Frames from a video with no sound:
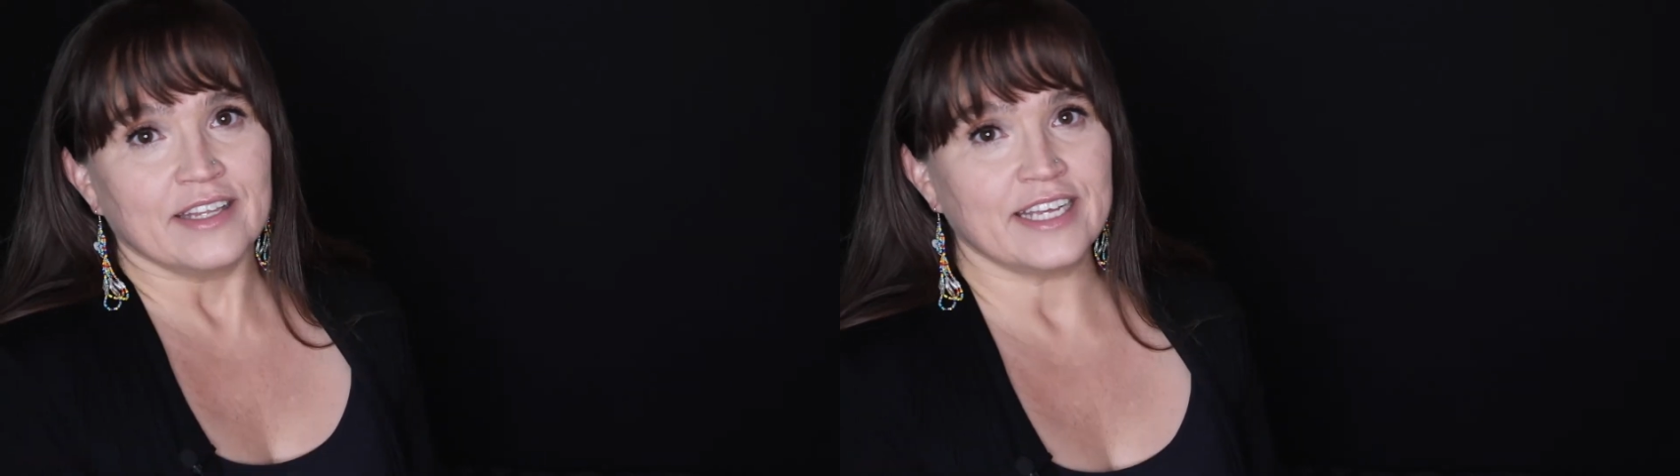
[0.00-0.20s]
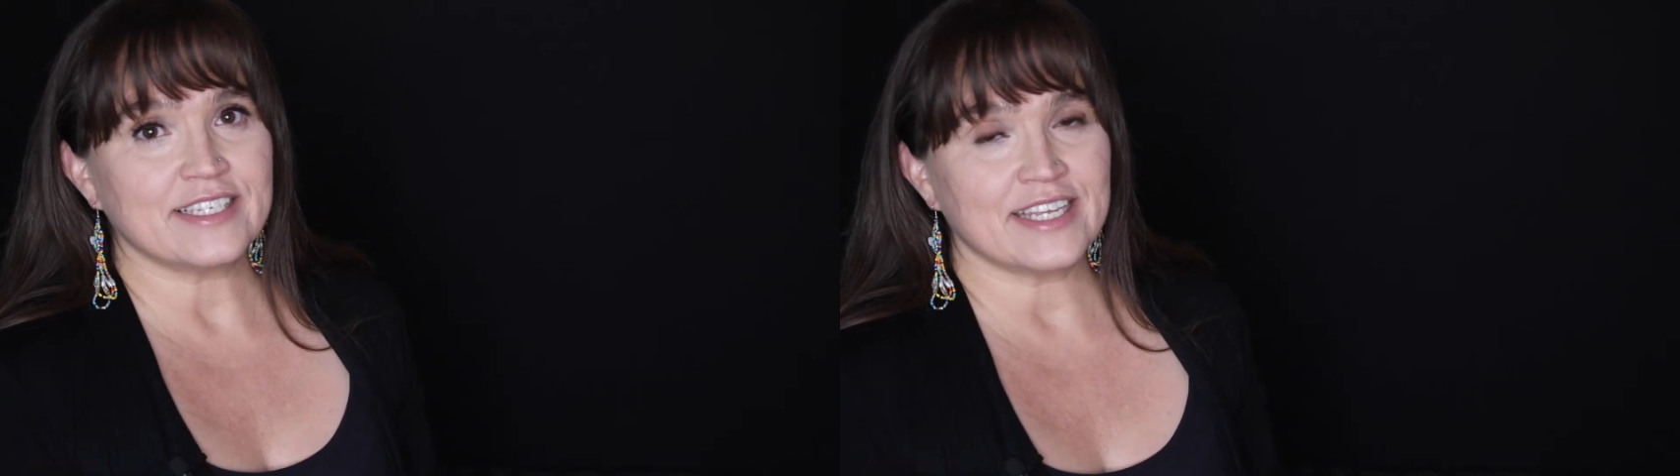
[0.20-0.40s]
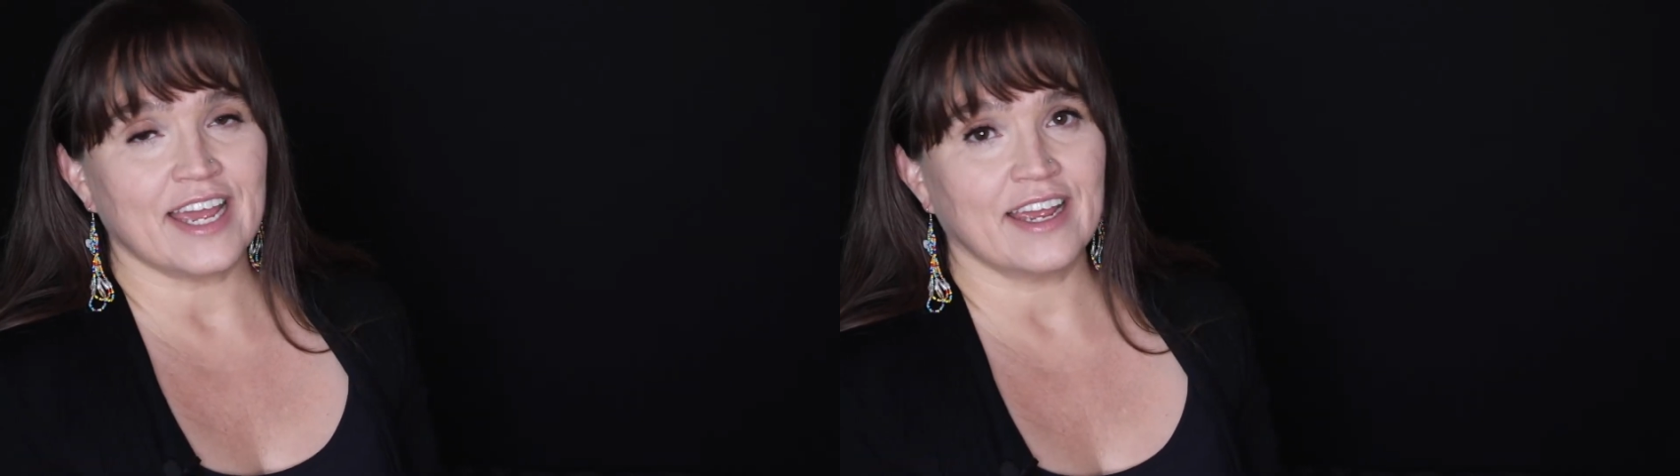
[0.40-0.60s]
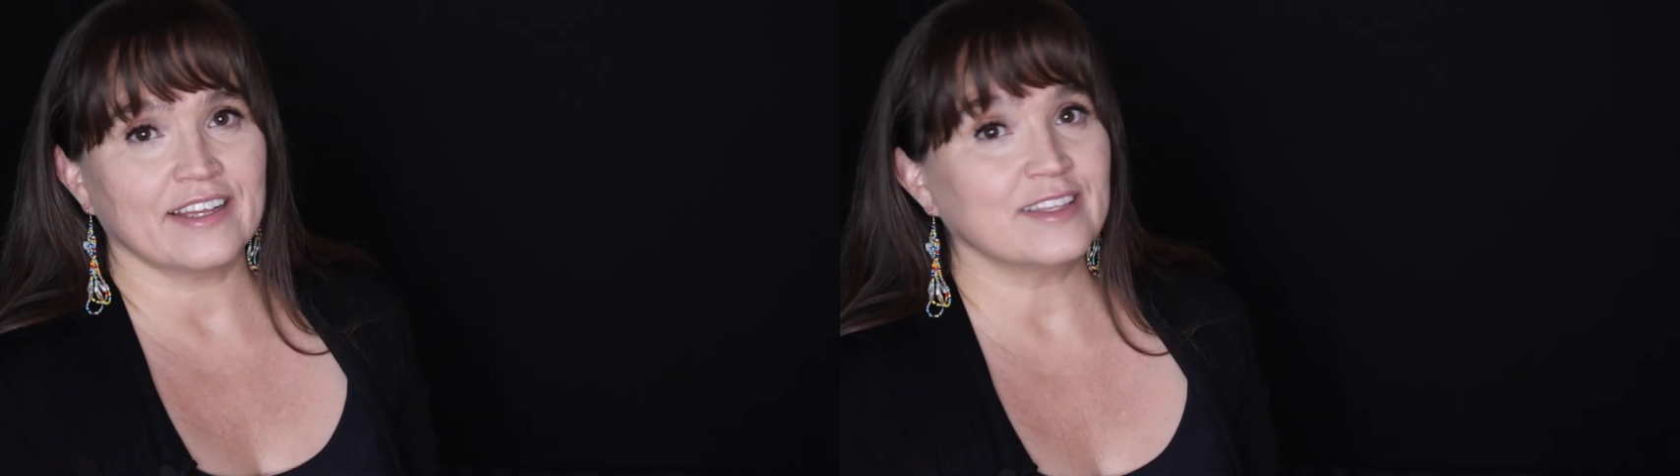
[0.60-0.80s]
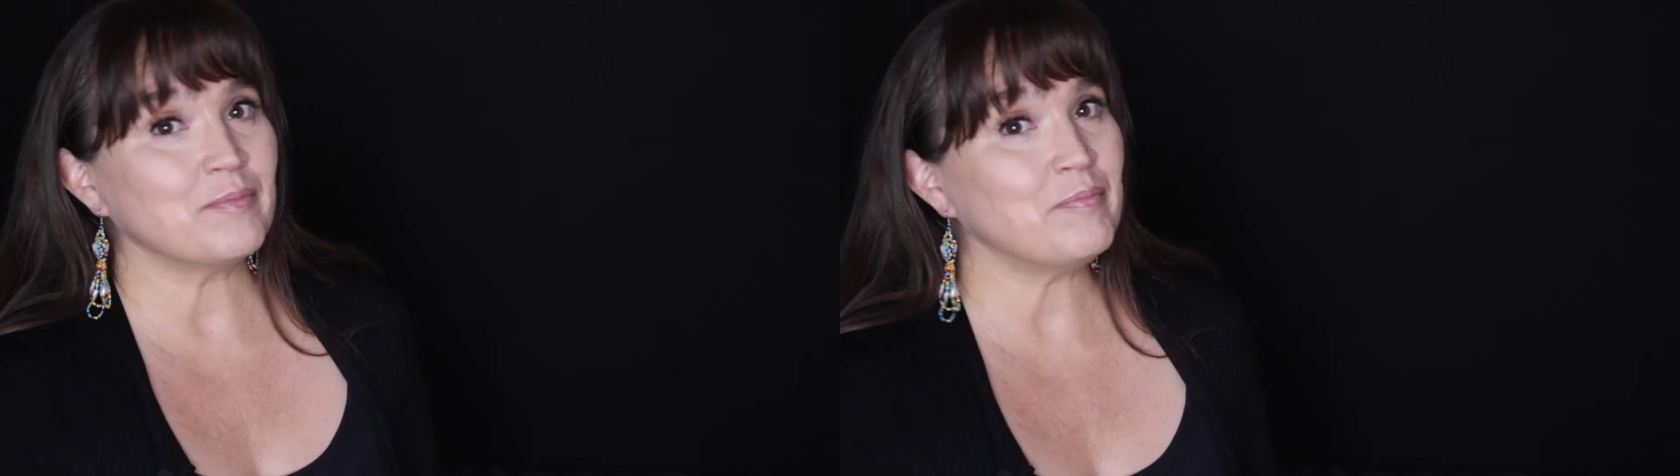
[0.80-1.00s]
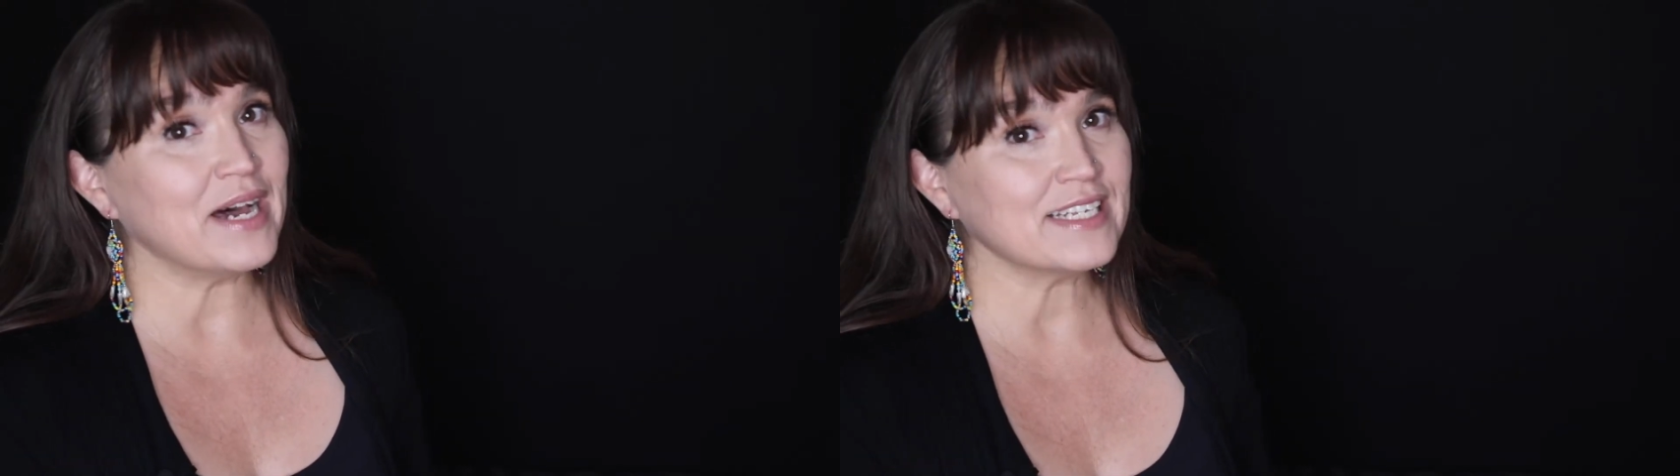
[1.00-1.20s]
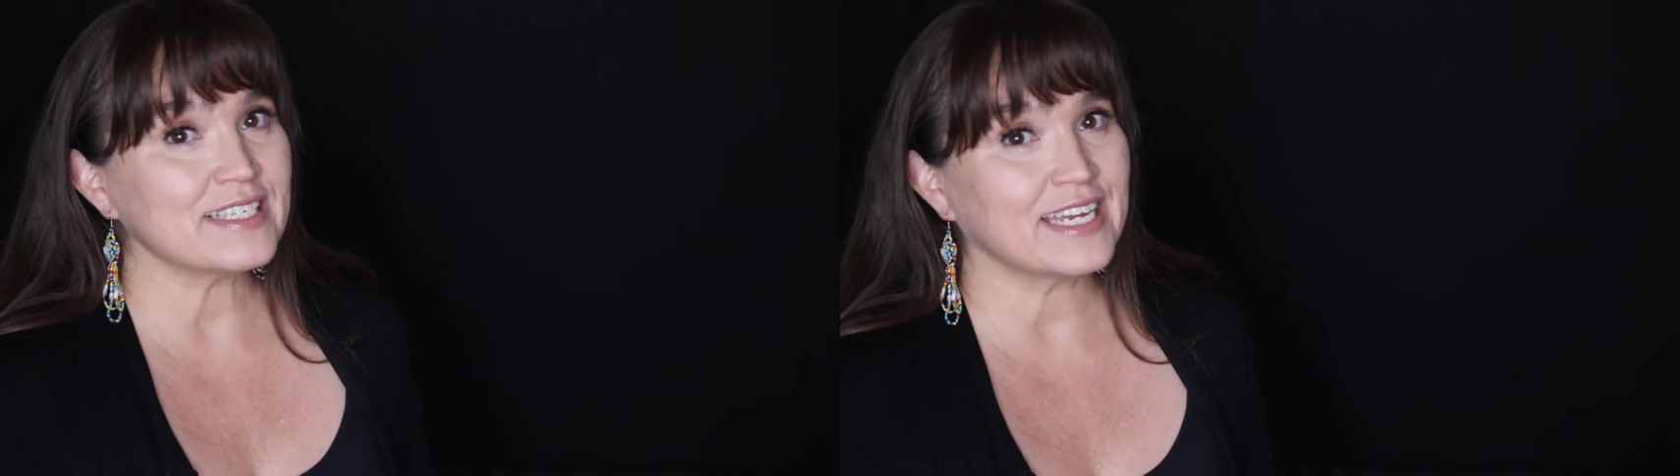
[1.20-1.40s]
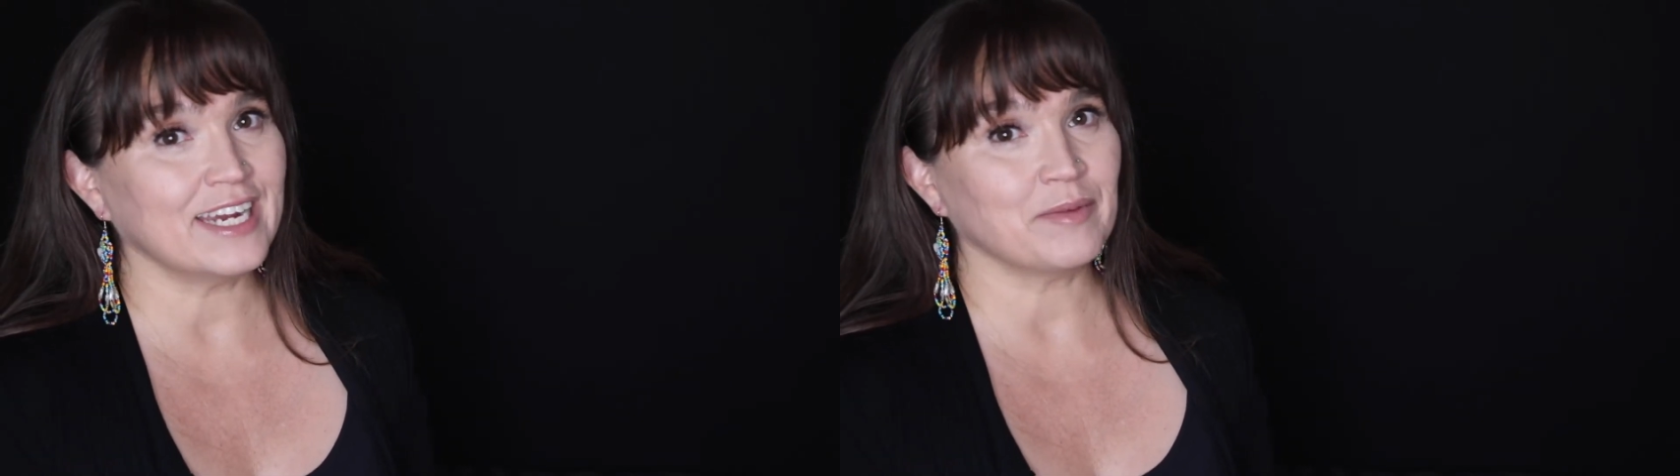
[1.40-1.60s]
They say the
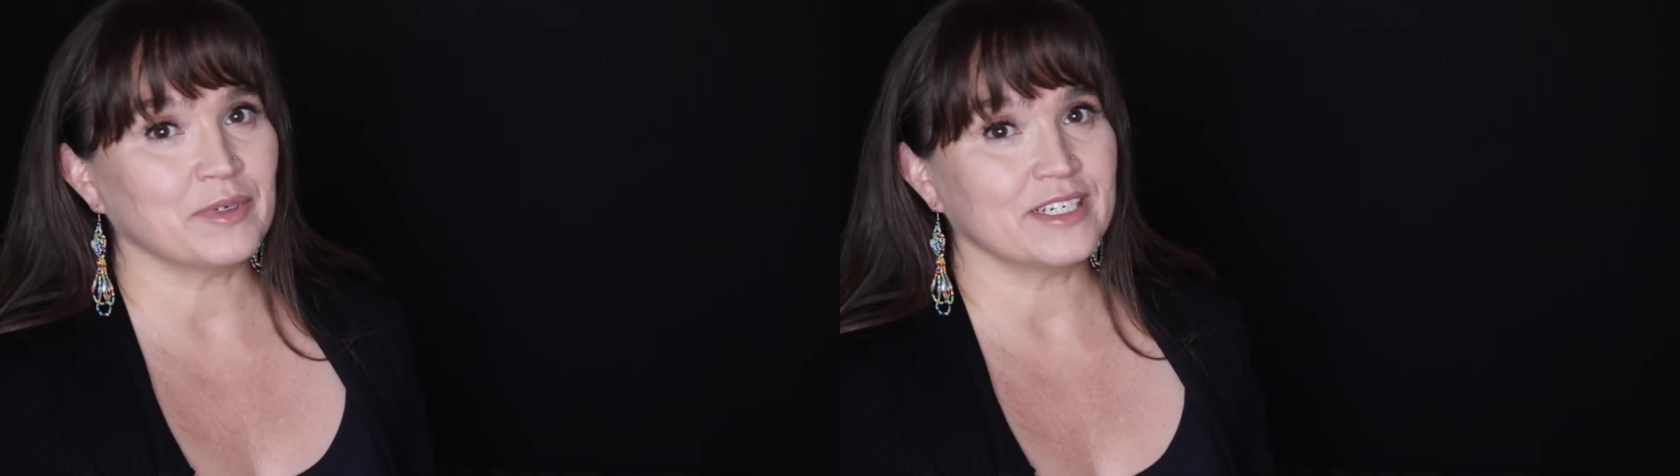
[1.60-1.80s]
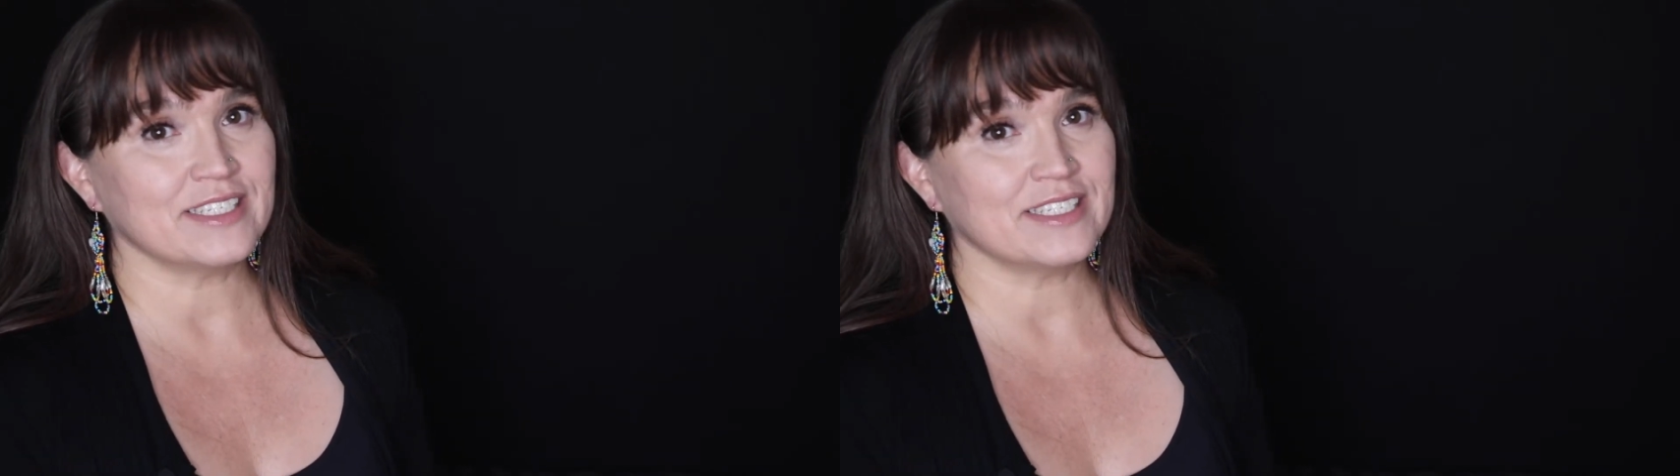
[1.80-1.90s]
best camera